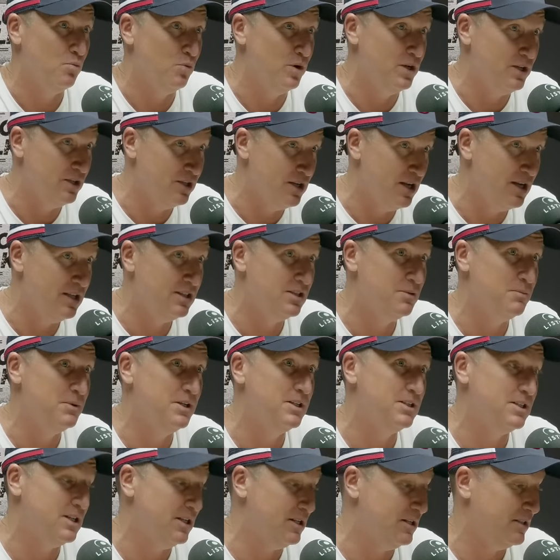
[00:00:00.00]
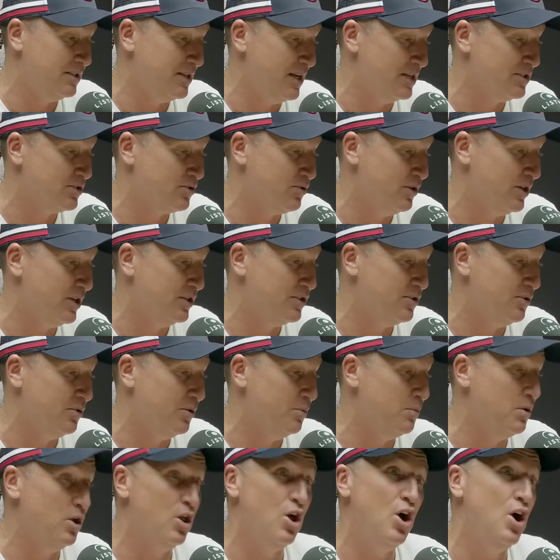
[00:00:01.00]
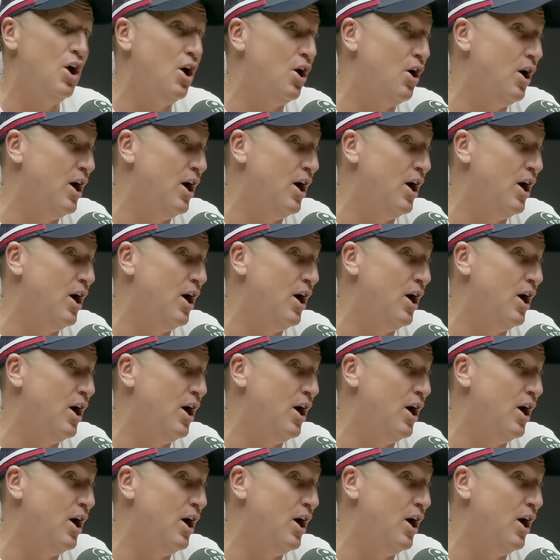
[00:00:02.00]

We need them in t test cricket doing well.